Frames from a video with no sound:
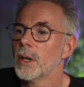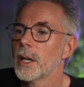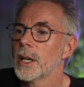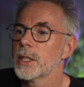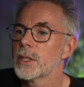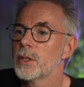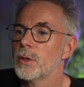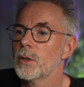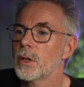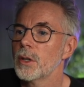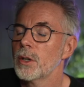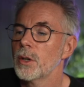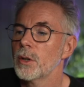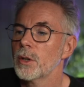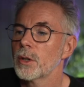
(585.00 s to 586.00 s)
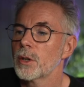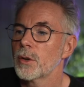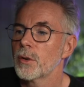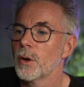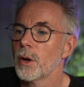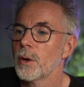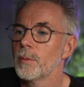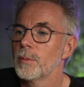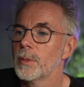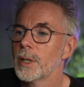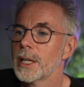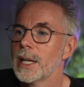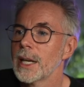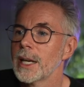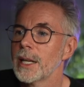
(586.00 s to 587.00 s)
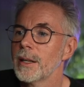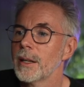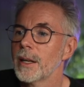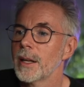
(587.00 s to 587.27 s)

let's do Google Chrome again.